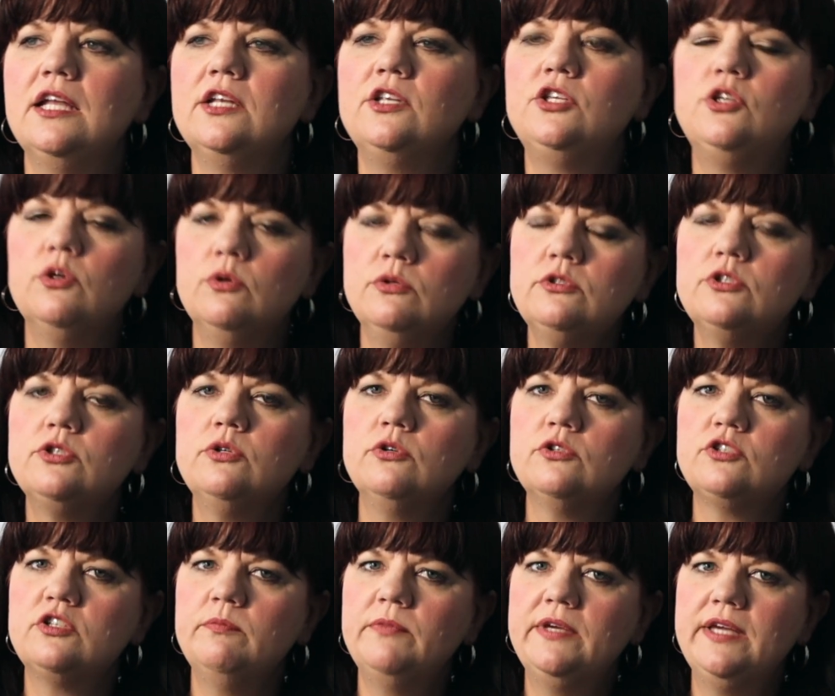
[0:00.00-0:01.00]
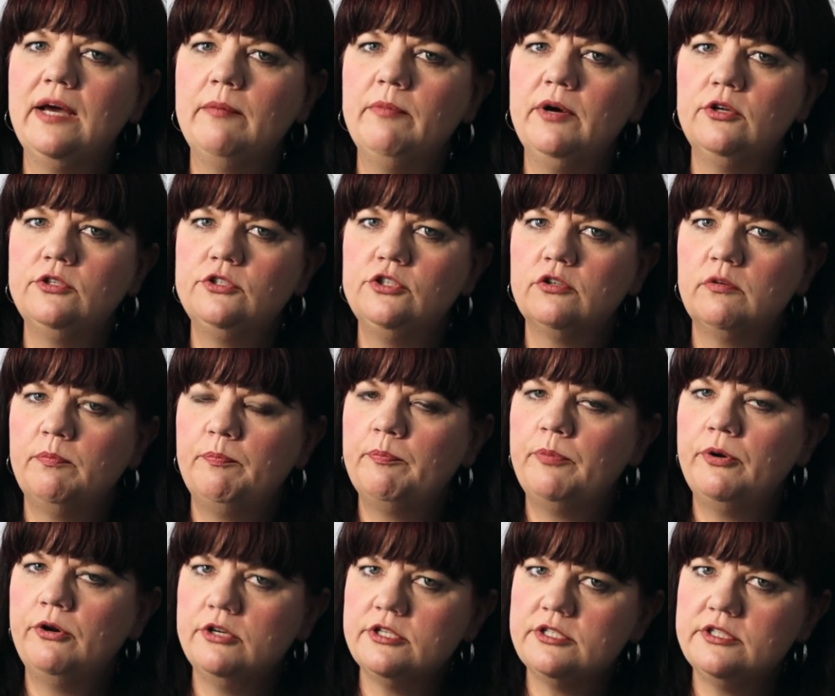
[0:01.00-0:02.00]
don't talk to me about your
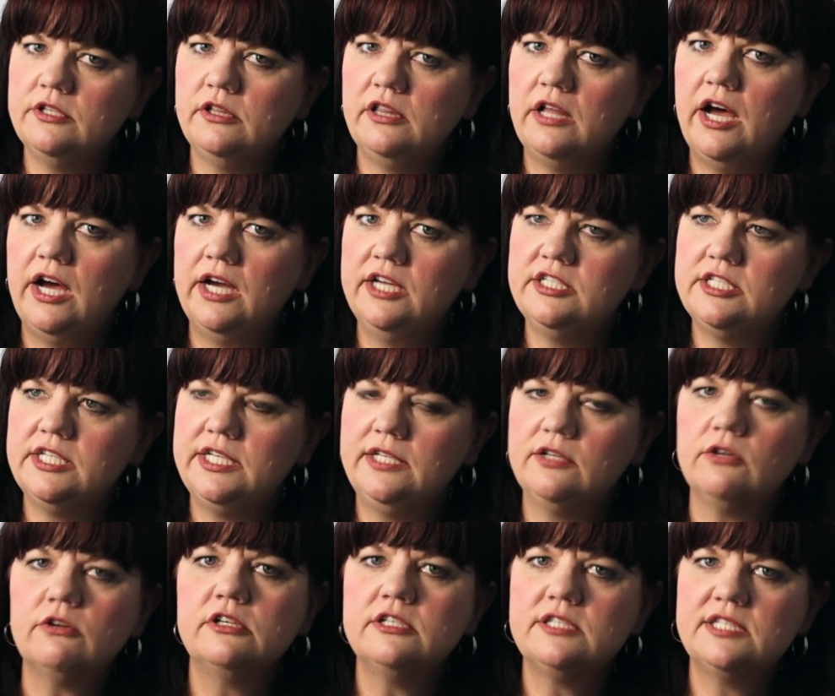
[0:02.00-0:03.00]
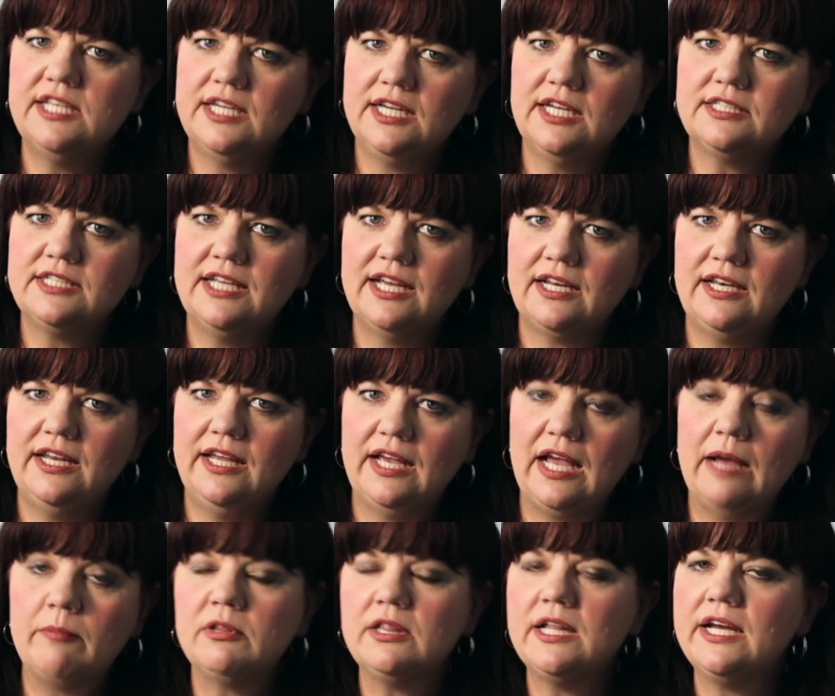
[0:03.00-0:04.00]
personal hygiene or singing technique.
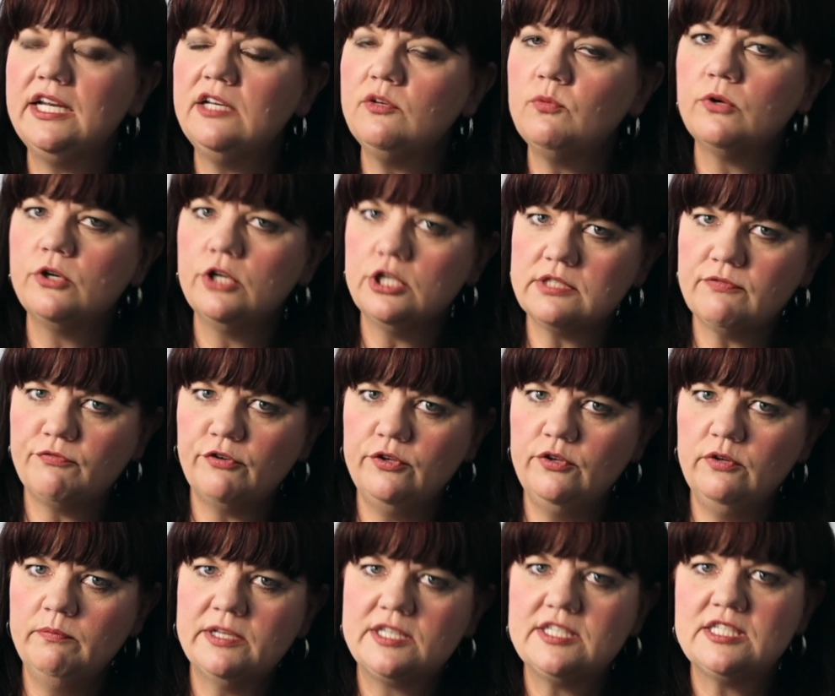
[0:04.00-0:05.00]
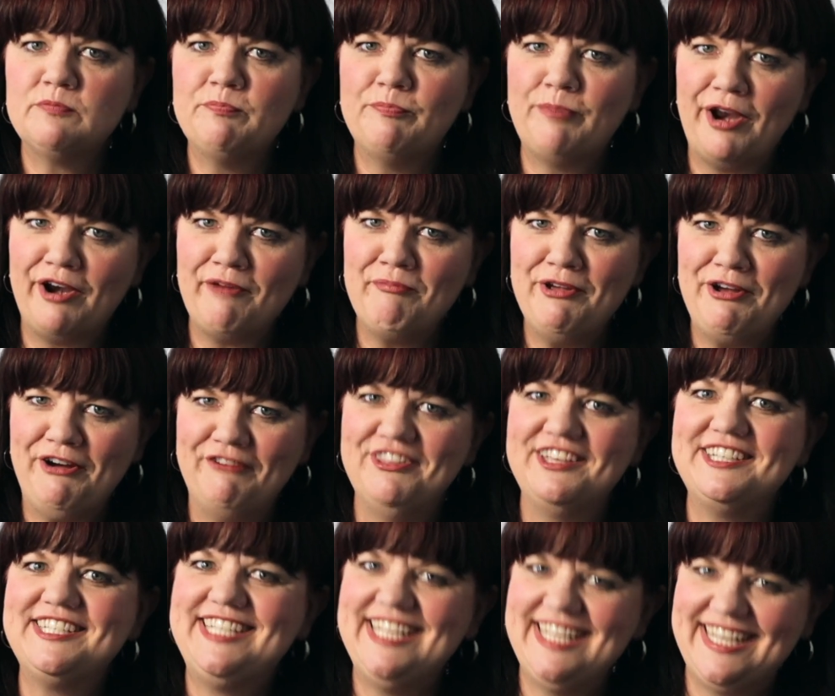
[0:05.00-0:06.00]
I'm glad it works for you, but spare me of
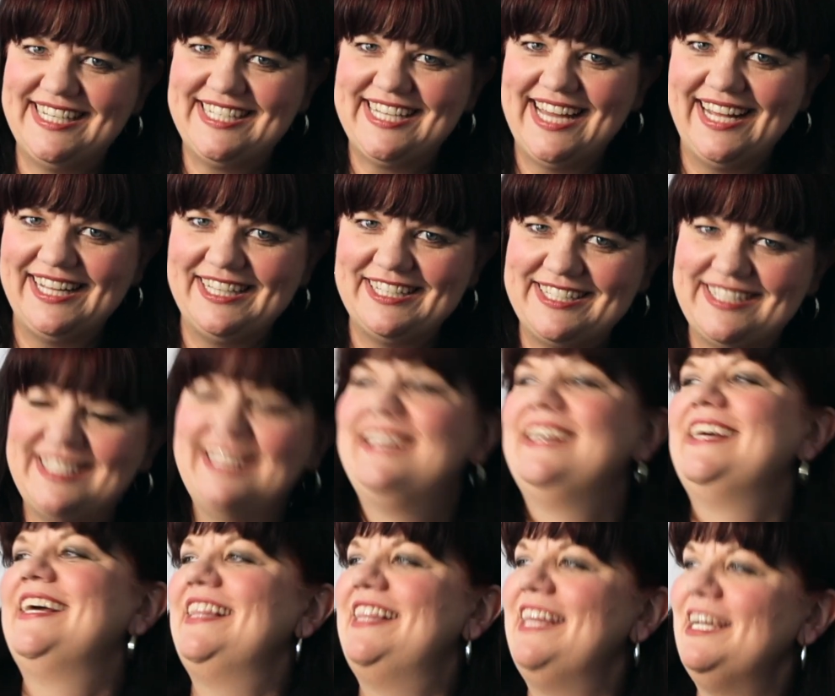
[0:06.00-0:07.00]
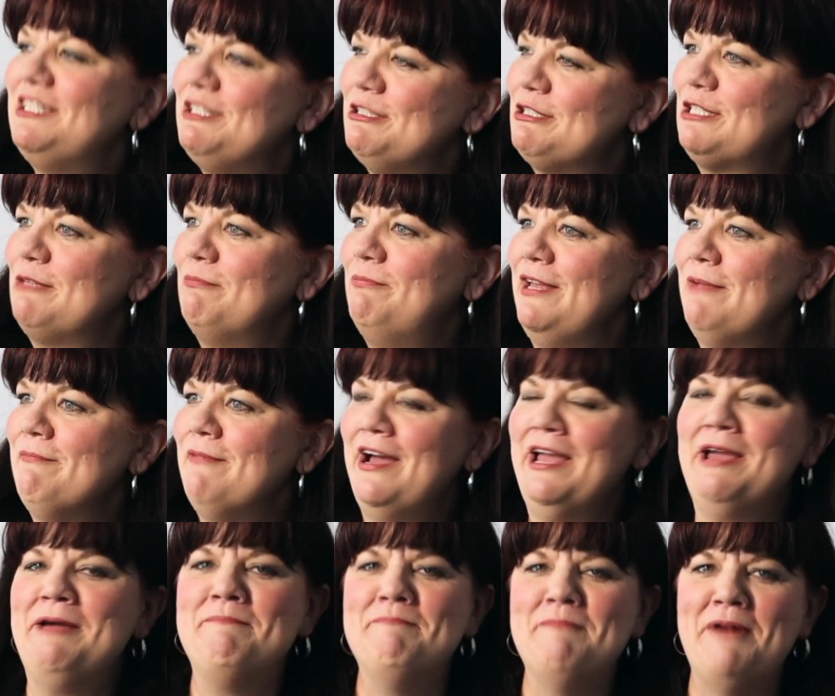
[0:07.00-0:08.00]
the details. That used to be my
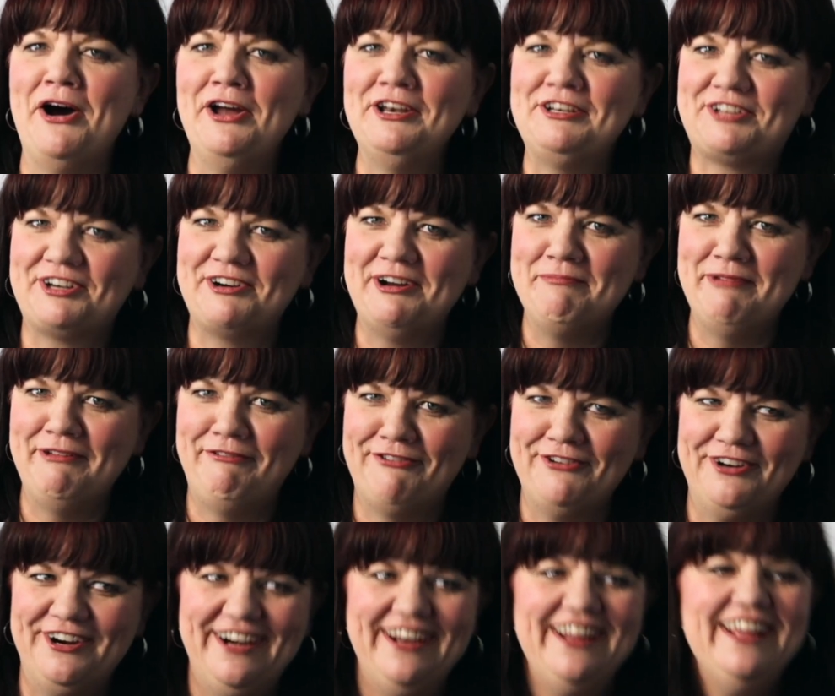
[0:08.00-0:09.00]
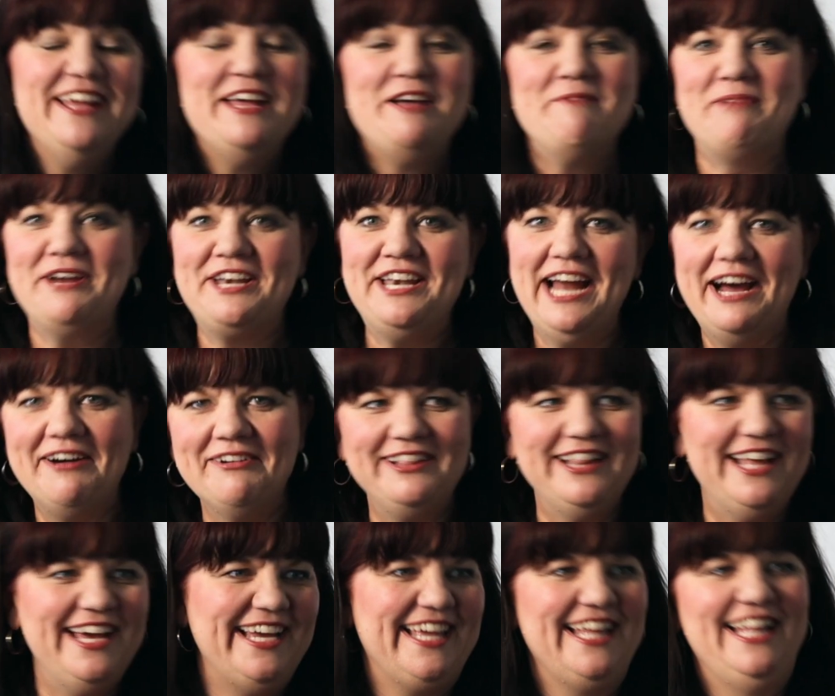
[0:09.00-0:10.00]
mantra before, but now
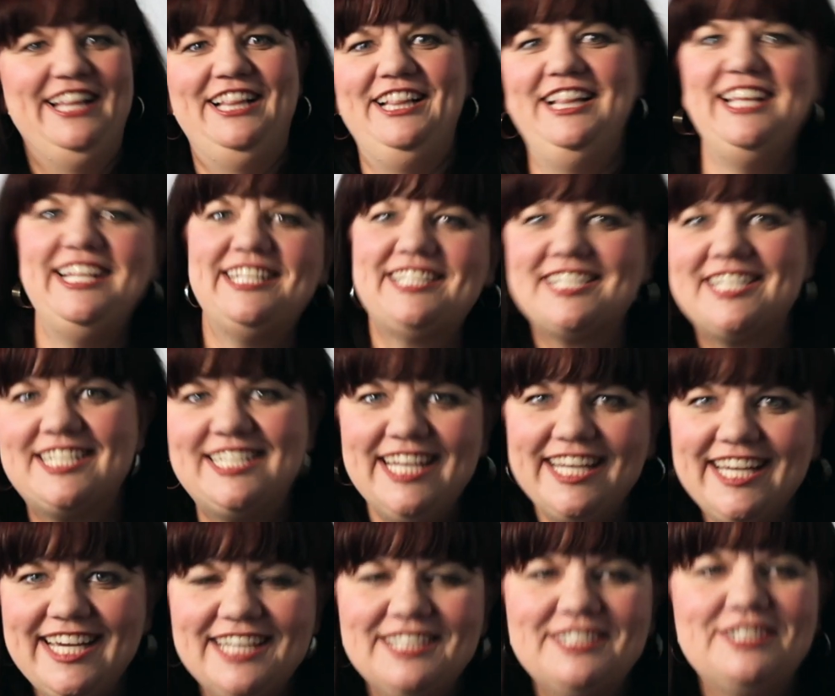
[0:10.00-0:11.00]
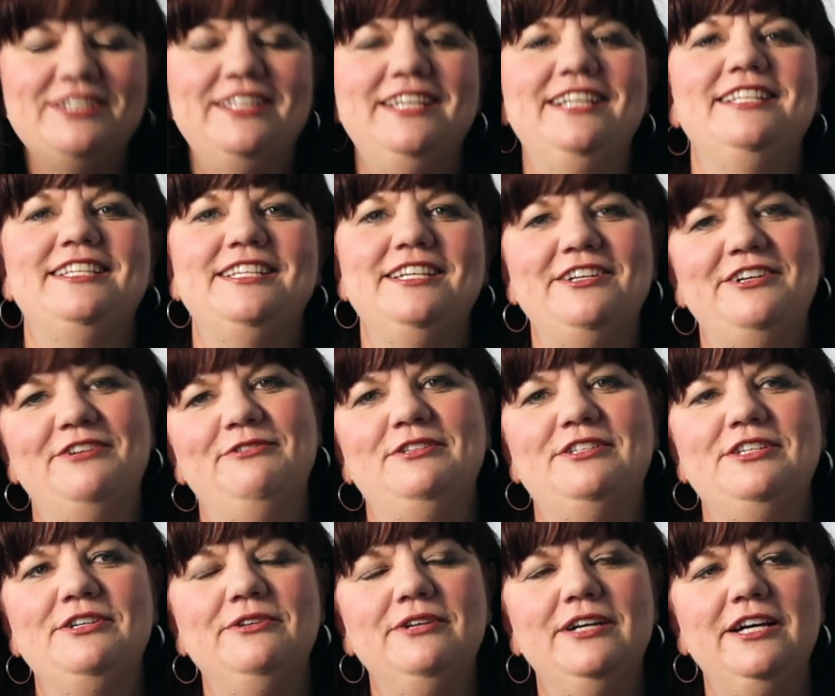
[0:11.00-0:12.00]
let's dig into this,
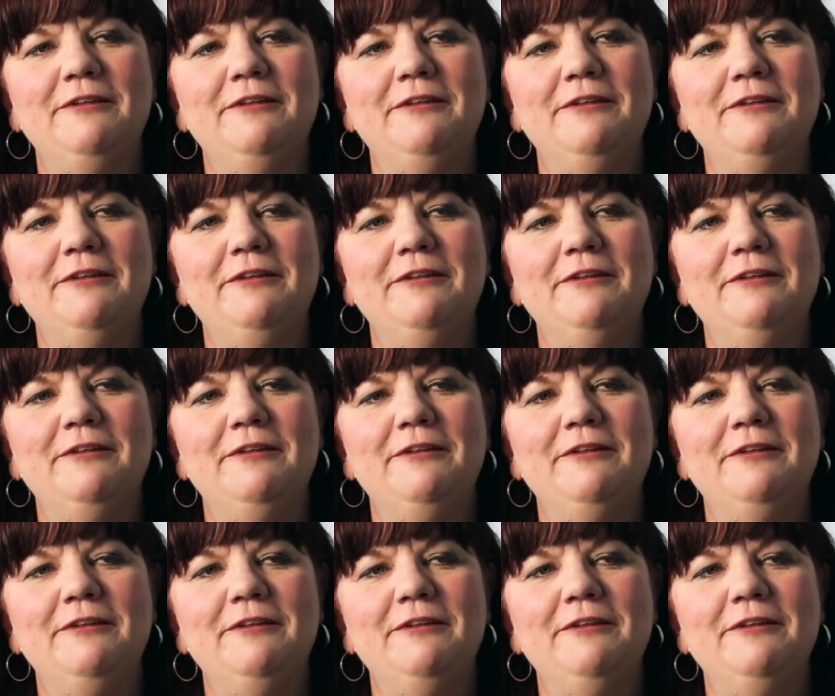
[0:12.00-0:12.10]
So